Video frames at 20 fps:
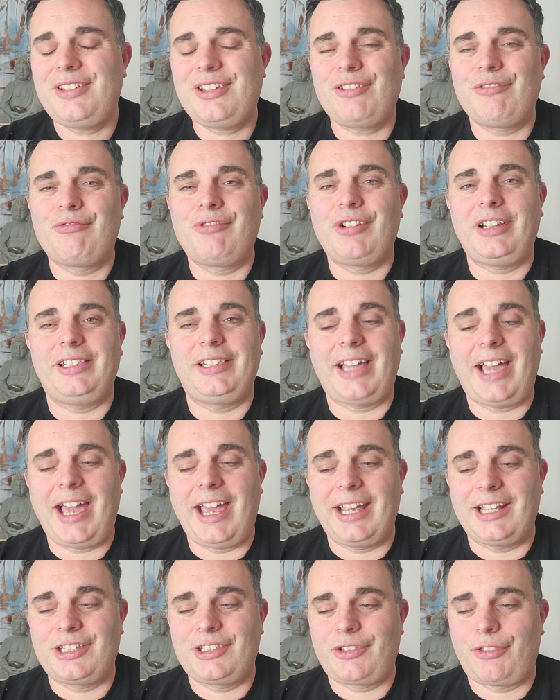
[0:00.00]
to
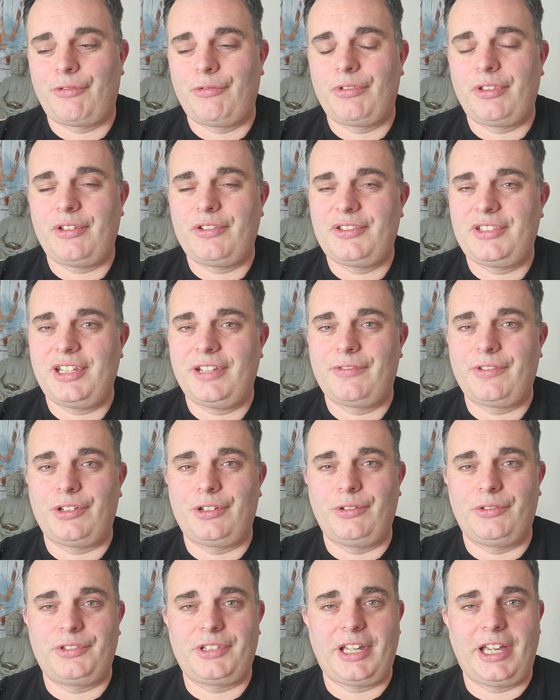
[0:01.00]
relax through those
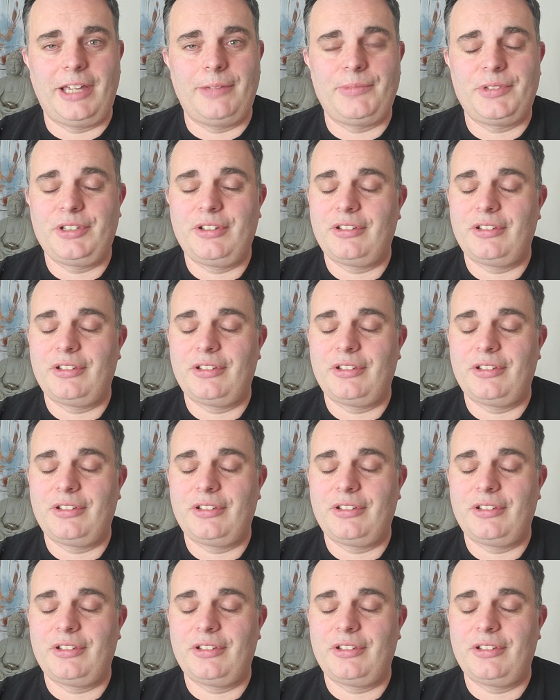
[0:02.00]
difficult times.